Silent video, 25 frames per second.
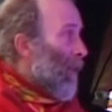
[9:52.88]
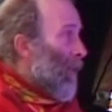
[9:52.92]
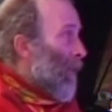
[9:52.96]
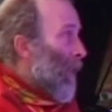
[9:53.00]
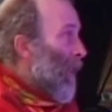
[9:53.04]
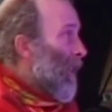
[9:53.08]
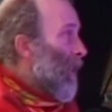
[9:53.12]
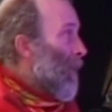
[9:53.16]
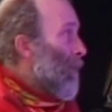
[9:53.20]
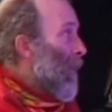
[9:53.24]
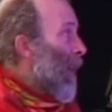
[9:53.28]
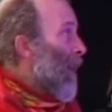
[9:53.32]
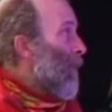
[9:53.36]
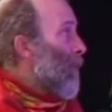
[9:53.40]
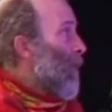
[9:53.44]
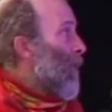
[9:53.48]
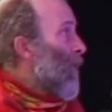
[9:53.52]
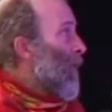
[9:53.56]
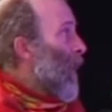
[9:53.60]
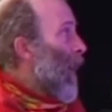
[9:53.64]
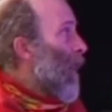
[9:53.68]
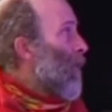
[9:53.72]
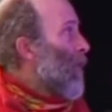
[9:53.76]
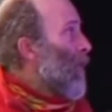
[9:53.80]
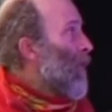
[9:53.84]
This man was
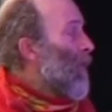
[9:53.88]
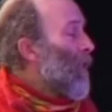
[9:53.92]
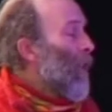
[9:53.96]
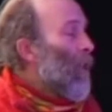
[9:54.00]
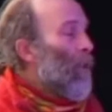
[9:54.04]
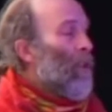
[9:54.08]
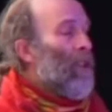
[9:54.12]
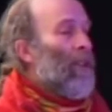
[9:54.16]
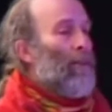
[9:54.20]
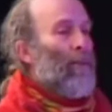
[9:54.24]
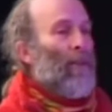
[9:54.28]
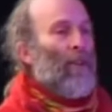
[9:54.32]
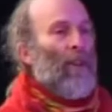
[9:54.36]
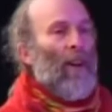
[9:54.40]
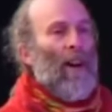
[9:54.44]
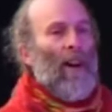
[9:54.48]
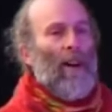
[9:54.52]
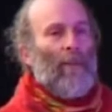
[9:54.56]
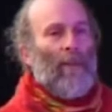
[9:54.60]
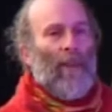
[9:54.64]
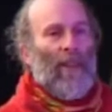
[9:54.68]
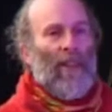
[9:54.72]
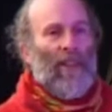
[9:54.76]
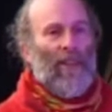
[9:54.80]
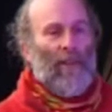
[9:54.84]
known as Dr.
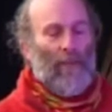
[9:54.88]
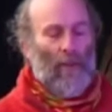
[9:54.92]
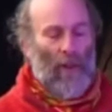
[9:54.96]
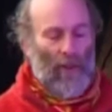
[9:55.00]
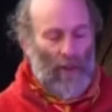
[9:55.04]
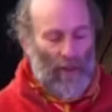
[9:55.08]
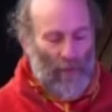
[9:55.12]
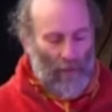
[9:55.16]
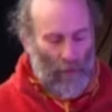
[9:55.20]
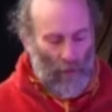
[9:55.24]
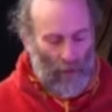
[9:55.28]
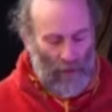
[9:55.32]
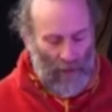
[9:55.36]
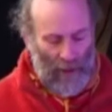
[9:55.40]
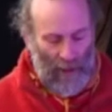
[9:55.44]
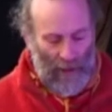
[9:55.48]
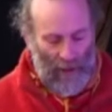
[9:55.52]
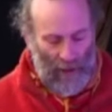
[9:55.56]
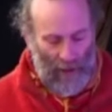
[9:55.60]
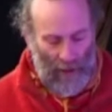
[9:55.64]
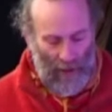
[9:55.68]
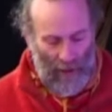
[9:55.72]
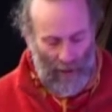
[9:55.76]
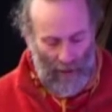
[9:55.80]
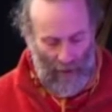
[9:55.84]
Mirabilis, wonderful
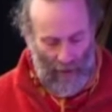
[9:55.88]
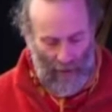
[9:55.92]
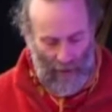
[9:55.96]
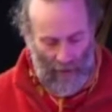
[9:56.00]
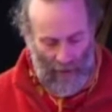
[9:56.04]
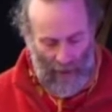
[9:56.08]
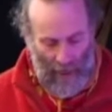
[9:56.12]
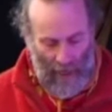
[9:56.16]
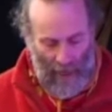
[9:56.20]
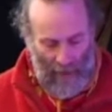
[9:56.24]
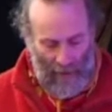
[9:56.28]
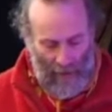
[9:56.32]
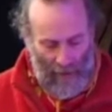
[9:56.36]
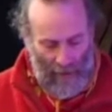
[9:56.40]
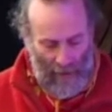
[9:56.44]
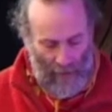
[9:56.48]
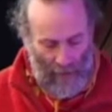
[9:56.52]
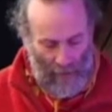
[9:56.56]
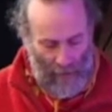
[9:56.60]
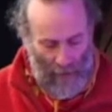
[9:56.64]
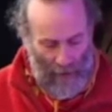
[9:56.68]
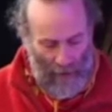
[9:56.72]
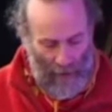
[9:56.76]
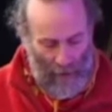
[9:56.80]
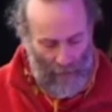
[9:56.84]
teacher, and yet his
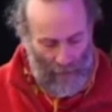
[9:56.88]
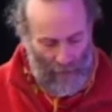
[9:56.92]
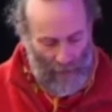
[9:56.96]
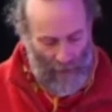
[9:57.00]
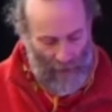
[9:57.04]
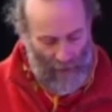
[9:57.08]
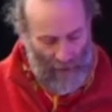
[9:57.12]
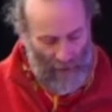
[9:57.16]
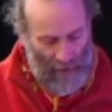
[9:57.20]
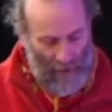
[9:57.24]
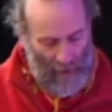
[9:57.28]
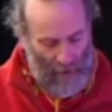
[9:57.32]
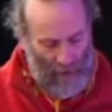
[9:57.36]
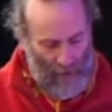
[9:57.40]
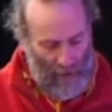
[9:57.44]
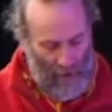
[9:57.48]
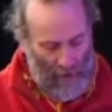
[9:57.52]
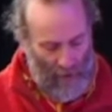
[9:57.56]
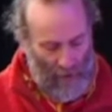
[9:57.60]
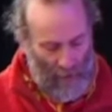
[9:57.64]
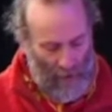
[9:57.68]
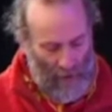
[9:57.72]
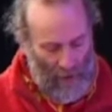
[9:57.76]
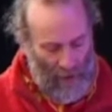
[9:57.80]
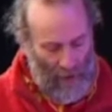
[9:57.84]
fellow
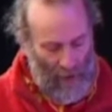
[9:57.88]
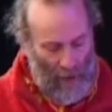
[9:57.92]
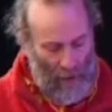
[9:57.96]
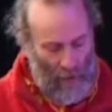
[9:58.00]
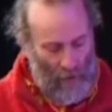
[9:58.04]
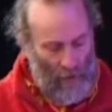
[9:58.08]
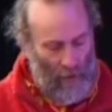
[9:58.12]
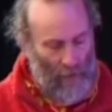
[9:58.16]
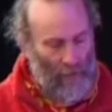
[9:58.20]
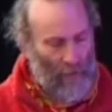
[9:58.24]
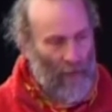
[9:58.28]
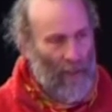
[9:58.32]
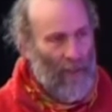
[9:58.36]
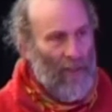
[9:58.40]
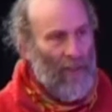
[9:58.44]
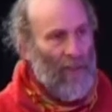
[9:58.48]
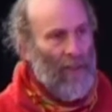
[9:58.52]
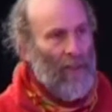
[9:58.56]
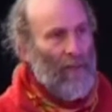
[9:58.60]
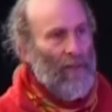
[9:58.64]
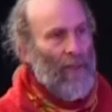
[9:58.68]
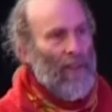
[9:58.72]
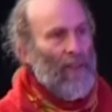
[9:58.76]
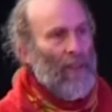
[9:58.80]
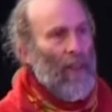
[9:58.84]
Franciscans were so convinced
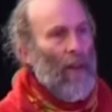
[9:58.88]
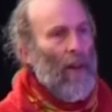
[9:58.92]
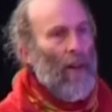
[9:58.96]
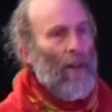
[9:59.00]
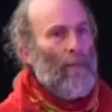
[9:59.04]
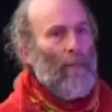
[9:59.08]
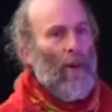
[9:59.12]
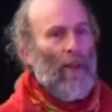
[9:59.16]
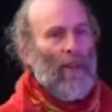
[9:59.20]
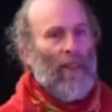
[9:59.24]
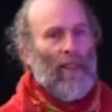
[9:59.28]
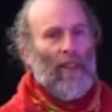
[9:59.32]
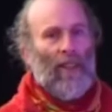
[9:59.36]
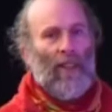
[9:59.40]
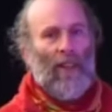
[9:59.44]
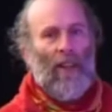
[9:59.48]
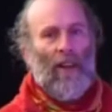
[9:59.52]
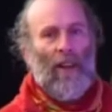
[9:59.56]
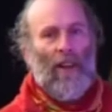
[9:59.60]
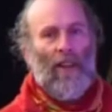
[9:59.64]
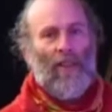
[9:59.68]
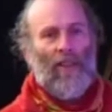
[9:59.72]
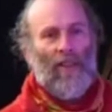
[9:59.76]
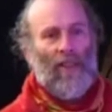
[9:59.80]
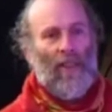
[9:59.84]
of his diabolic
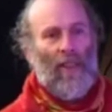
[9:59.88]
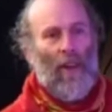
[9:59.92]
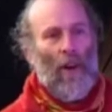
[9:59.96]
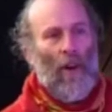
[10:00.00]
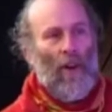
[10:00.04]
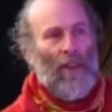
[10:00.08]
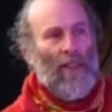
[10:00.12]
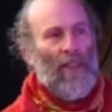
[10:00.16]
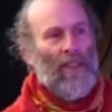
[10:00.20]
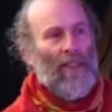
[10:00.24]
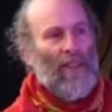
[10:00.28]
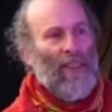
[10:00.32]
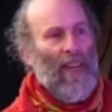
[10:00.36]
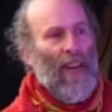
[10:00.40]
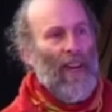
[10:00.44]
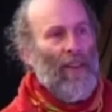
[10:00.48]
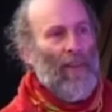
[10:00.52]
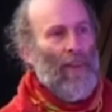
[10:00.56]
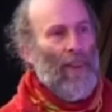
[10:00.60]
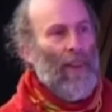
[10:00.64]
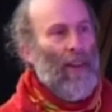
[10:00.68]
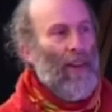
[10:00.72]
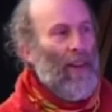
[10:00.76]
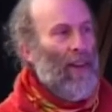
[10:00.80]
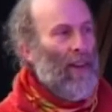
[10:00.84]
alliance that on his
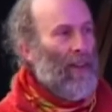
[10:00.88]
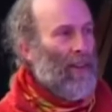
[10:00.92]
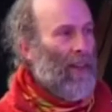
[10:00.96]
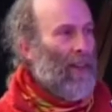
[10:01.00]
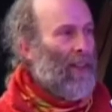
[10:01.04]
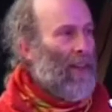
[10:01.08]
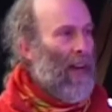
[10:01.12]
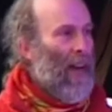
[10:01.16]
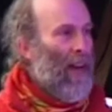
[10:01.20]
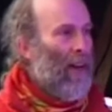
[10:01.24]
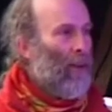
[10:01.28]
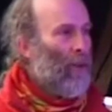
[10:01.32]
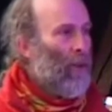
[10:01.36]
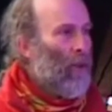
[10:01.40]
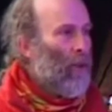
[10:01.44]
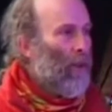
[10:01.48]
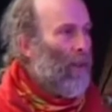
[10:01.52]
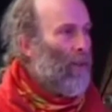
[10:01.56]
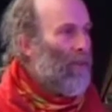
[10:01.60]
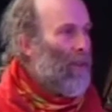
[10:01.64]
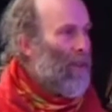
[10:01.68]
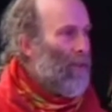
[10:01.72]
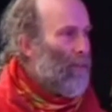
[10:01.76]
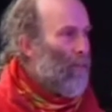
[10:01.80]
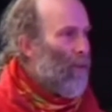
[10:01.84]
death they nailed all
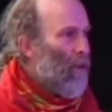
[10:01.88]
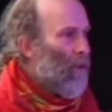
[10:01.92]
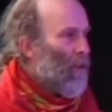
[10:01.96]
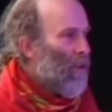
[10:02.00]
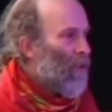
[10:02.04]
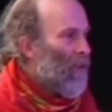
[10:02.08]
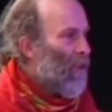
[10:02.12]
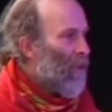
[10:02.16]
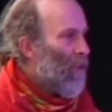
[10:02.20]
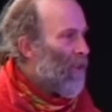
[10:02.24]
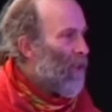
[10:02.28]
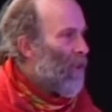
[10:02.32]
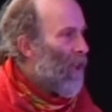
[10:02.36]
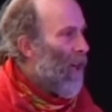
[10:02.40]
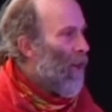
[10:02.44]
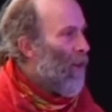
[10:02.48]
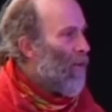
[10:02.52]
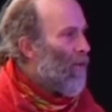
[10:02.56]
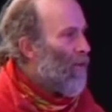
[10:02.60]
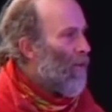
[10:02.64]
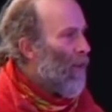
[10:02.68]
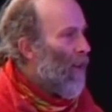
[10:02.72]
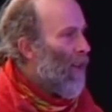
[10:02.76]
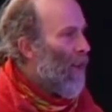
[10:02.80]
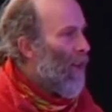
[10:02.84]
of his books to the
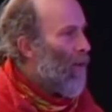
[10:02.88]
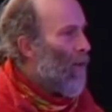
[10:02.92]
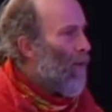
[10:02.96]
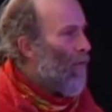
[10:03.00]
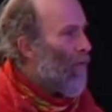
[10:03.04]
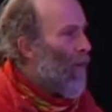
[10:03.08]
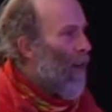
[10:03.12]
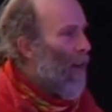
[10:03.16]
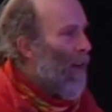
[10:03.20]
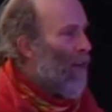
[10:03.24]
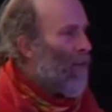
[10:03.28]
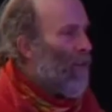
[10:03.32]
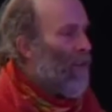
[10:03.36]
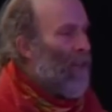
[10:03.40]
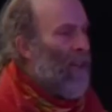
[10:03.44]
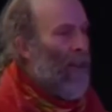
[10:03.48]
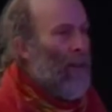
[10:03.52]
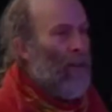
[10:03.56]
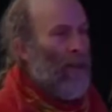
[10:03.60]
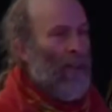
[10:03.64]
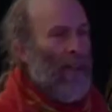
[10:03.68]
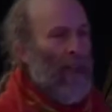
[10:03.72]
shelves where they were found and they were